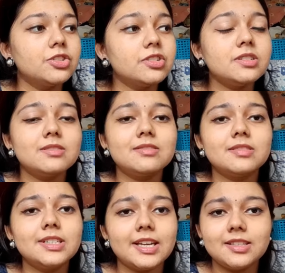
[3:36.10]

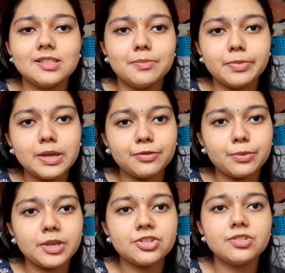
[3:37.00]
Just take the simple
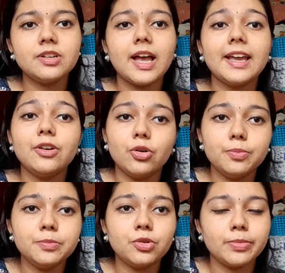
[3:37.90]
affirmation. I
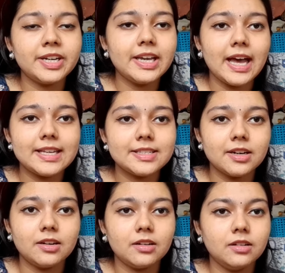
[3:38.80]
hope nobody has
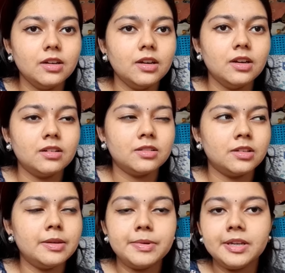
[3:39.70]
a
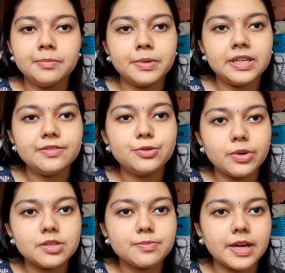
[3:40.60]
limiting belief
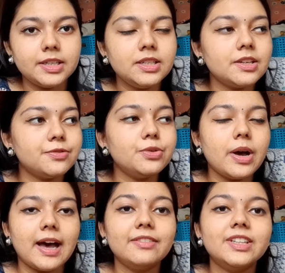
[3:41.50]
towards money. If you
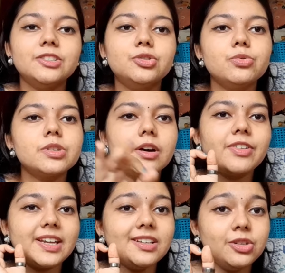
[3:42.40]
have, then choose a
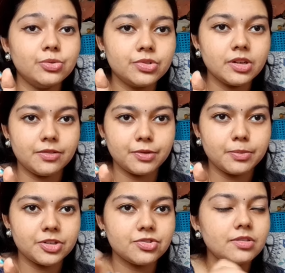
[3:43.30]
very neutral
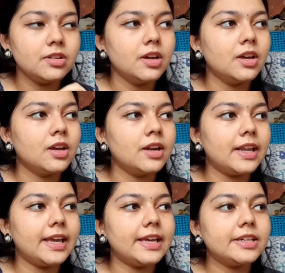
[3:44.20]
affirmation.
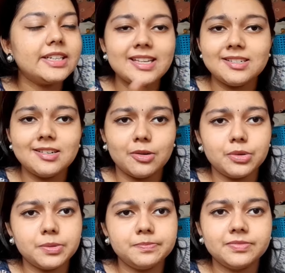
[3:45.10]
Like, test it out.
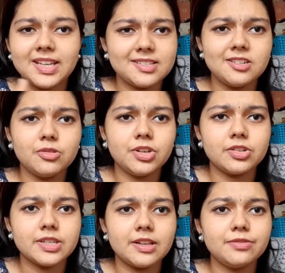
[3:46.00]
Test it out
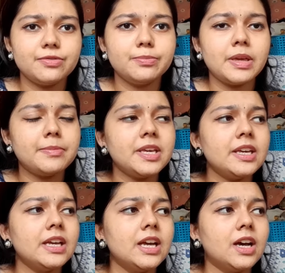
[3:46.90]
yourself.
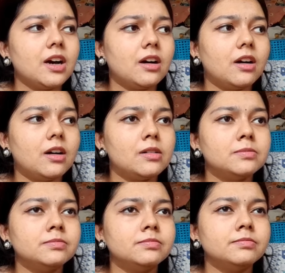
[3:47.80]
Maybe
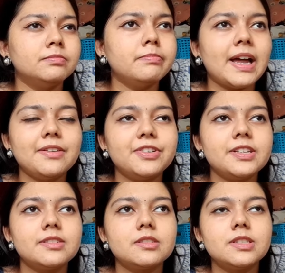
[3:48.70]

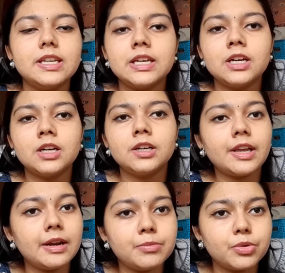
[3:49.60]
manifest seeing a
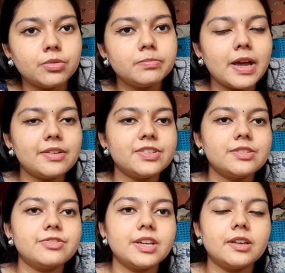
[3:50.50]
rainbow.
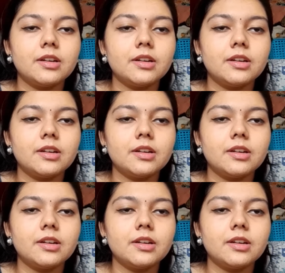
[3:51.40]
Manifest